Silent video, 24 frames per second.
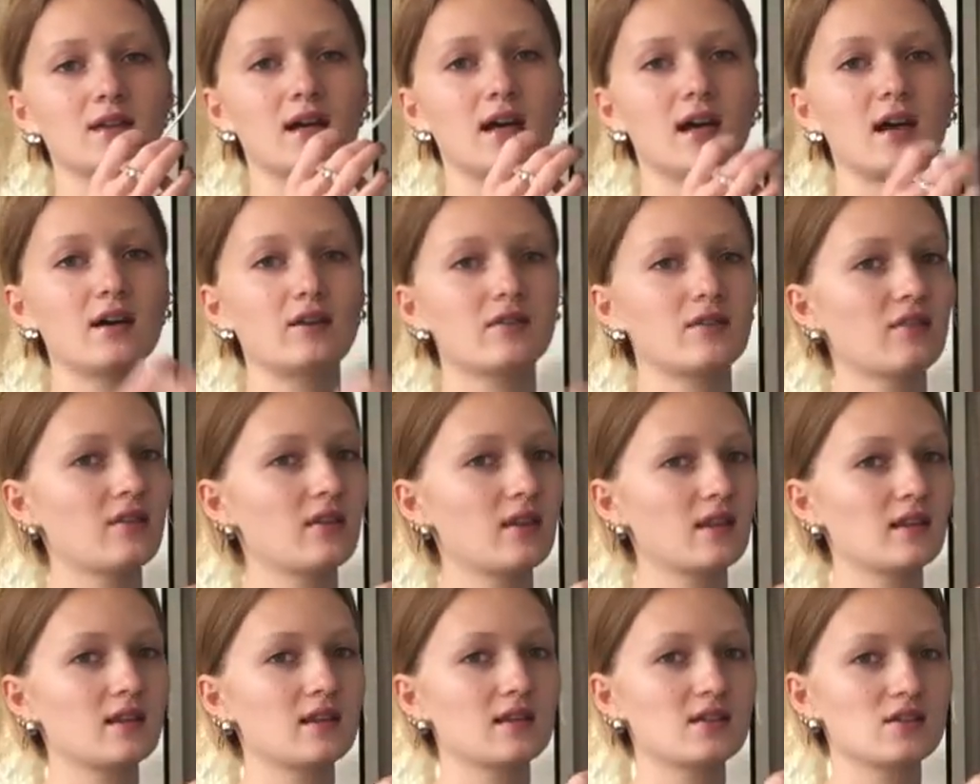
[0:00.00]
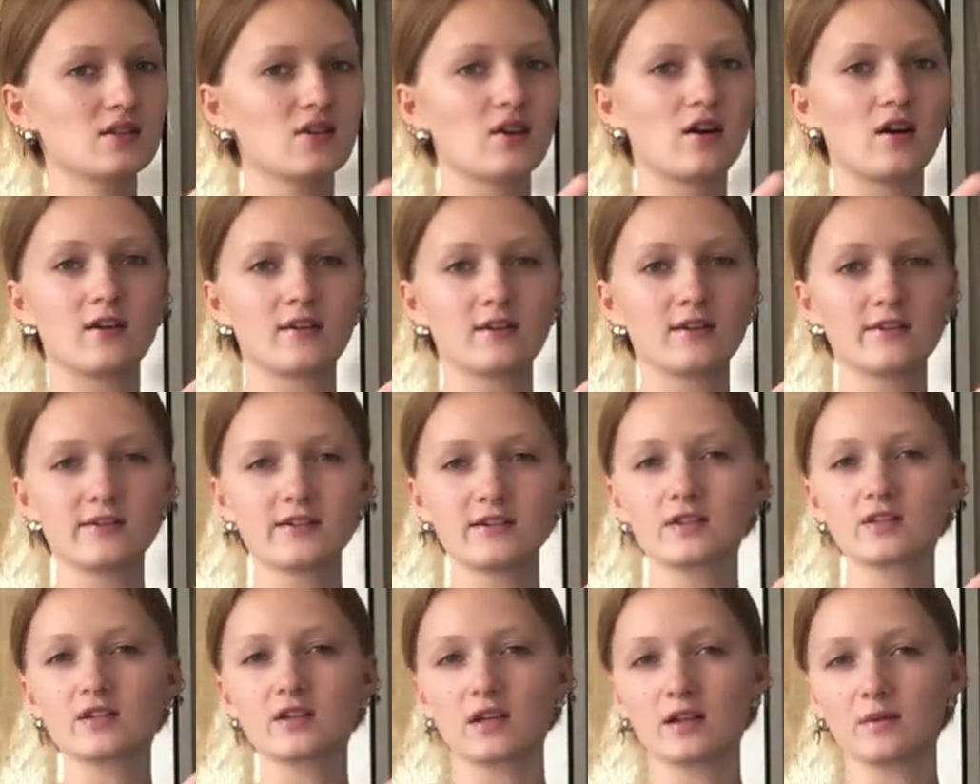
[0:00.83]
I don't think this color
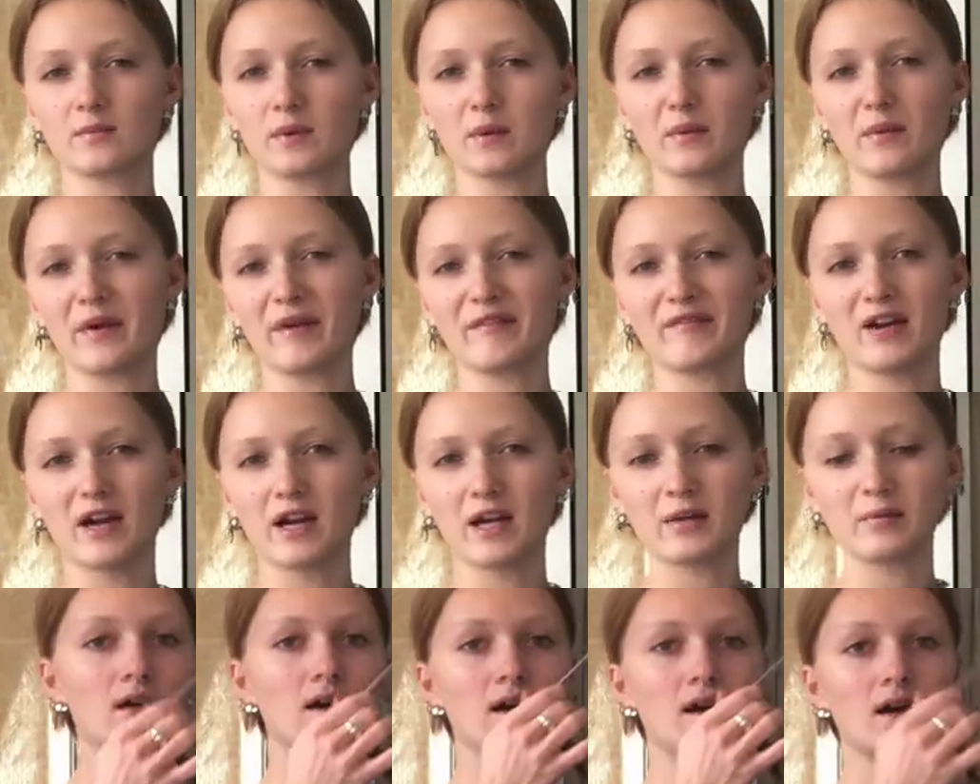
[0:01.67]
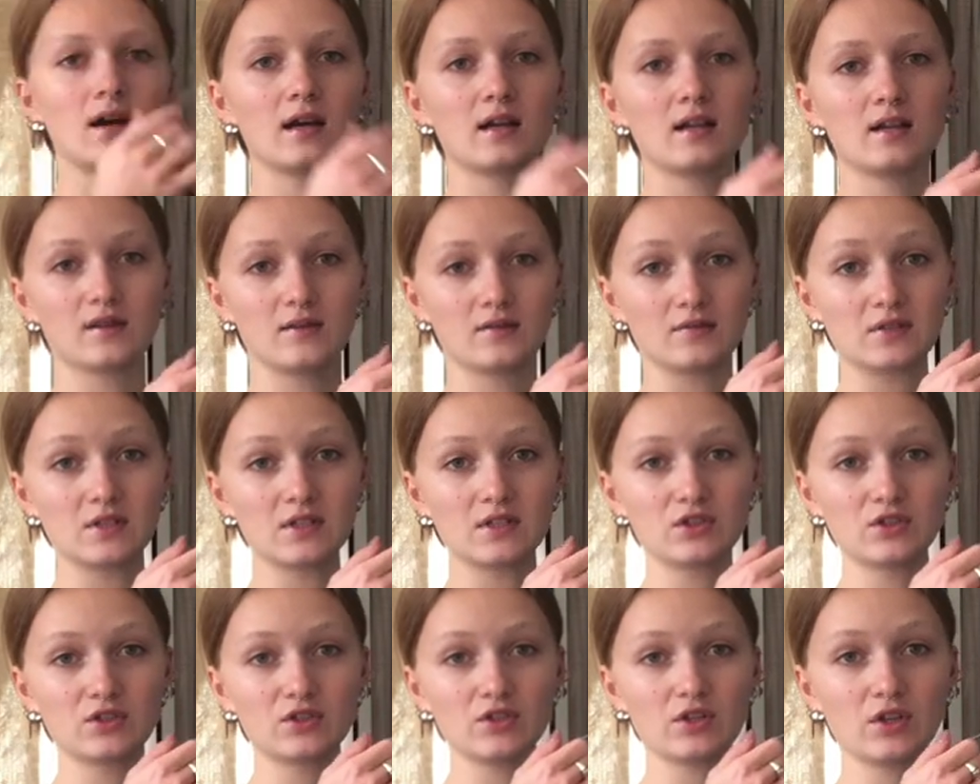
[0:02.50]
is gonna be my vibe. I love
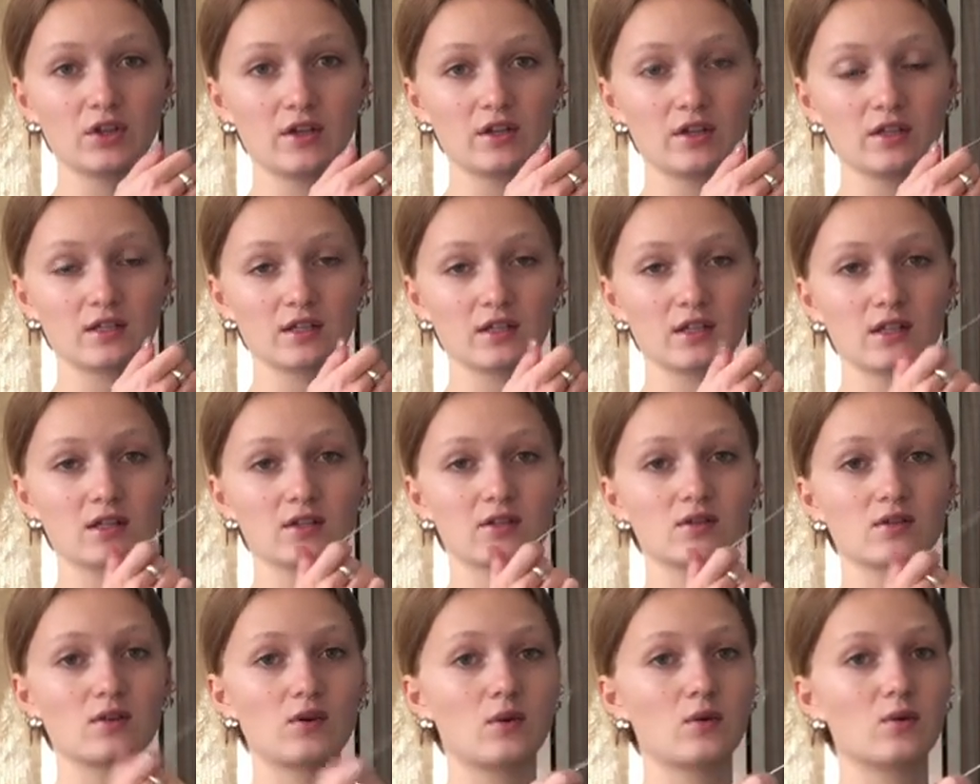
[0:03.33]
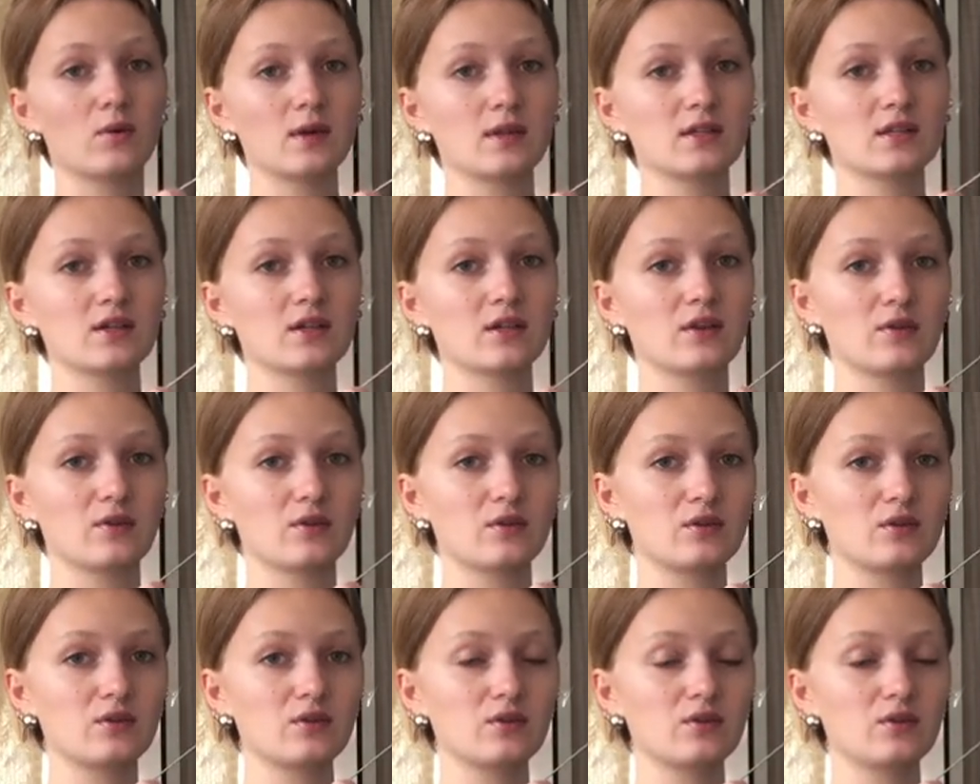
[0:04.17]
this shirt, it's always a
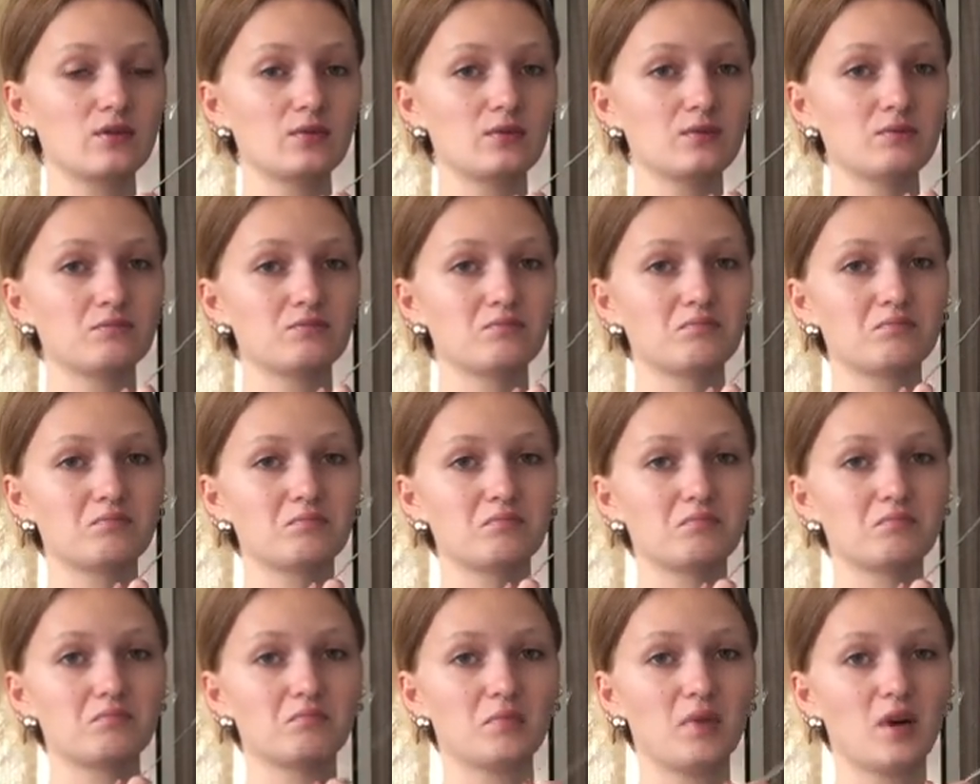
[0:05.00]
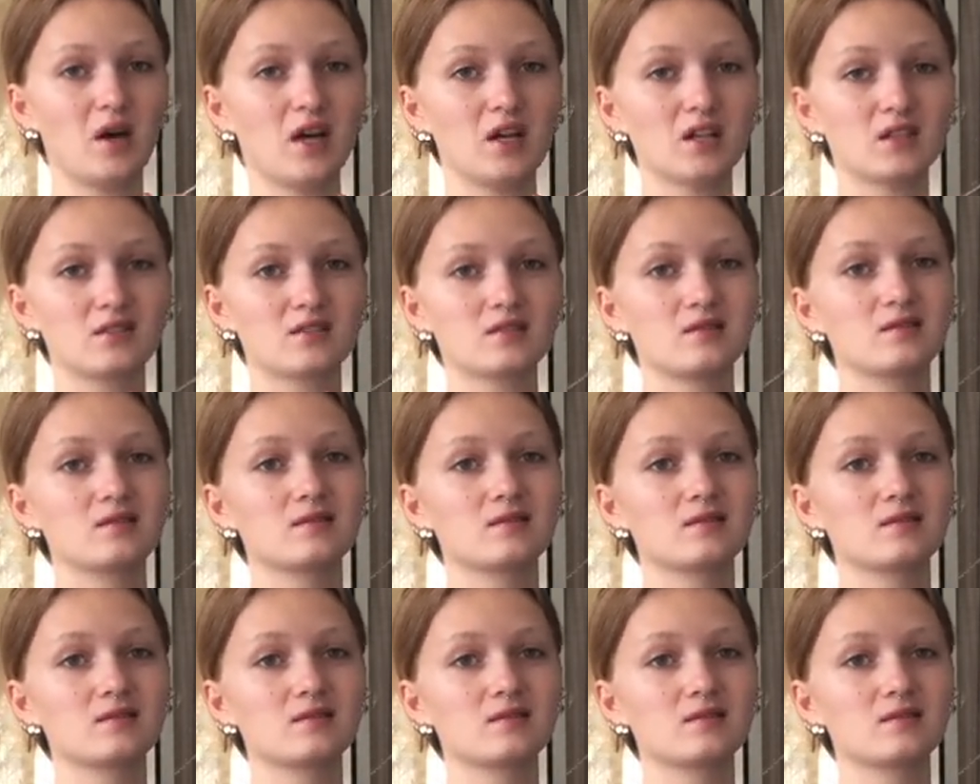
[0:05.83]
go-to, but